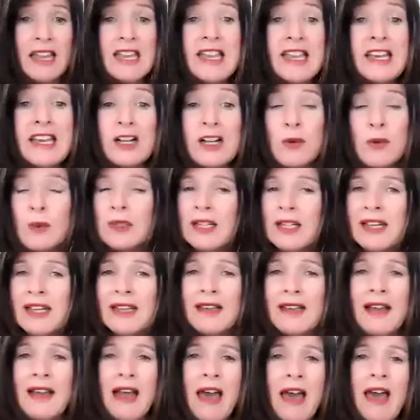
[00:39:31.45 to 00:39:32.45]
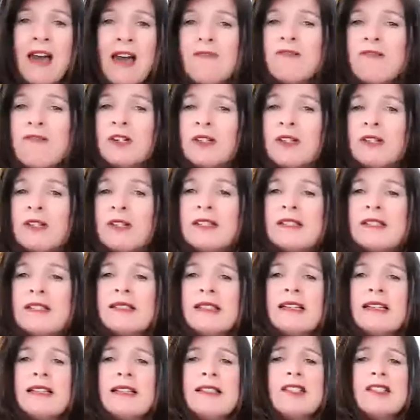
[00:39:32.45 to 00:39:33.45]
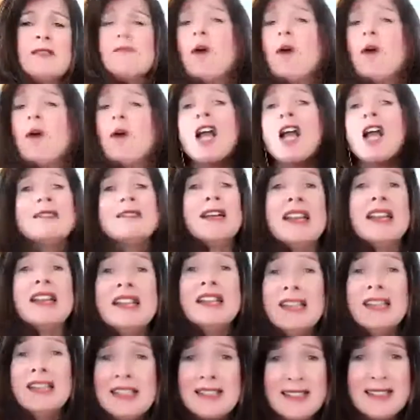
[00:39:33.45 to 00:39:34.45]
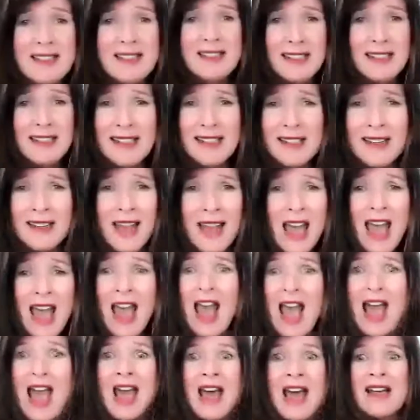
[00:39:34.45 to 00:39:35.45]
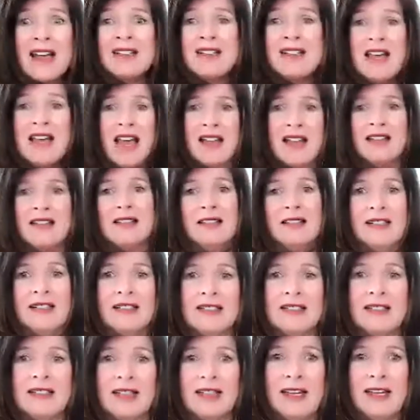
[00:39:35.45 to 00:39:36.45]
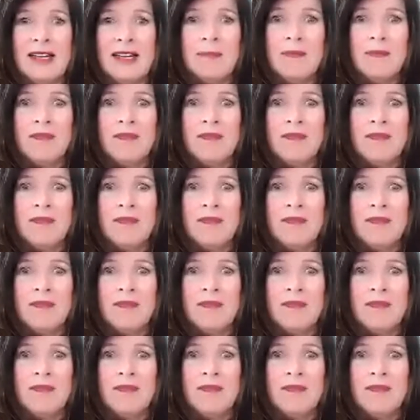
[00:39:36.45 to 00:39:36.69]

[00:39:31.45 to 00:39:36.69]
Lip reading: equally, effortlessly, spontaneously, and endlessly.